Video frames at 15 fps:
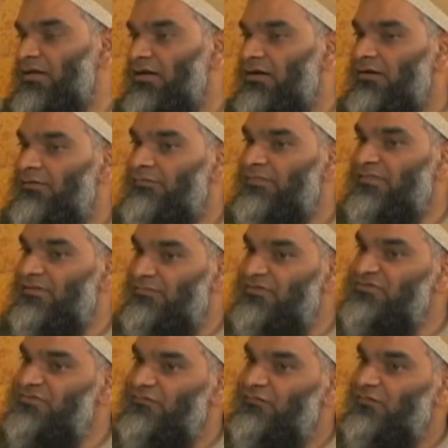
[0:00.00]
Um, there
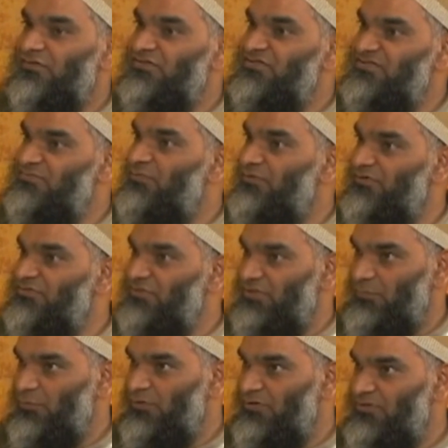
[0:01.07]
is, of course, a
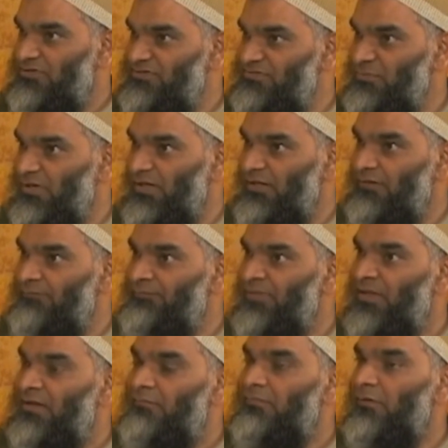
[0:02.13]
spiritual world as well,
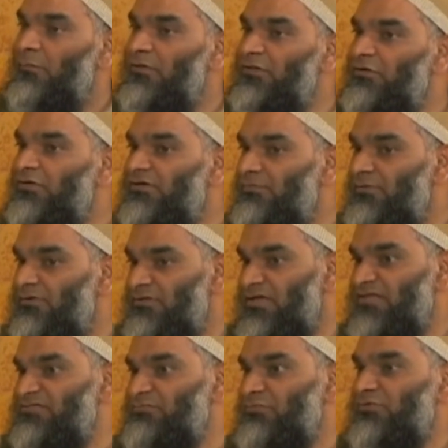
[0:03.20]
but we learn about
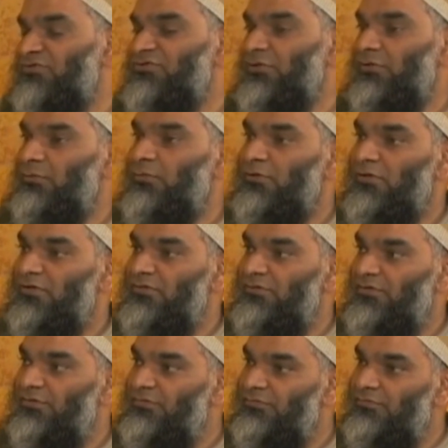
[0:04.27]
that spiritual
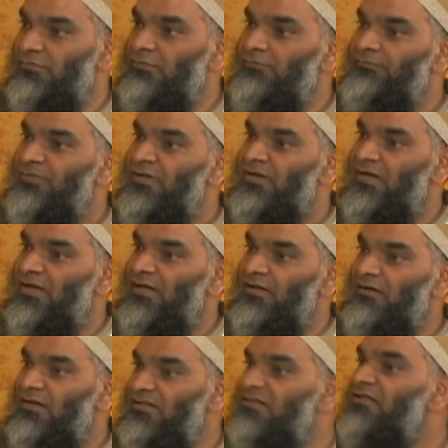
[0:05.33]
world through
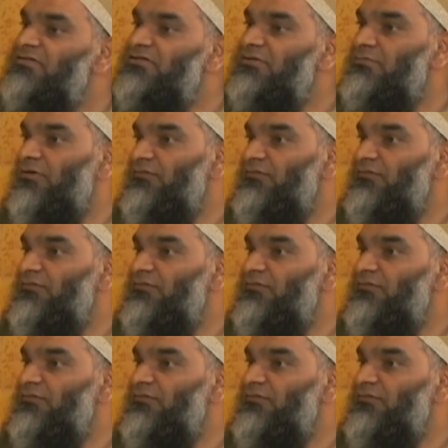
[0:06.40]
an authentic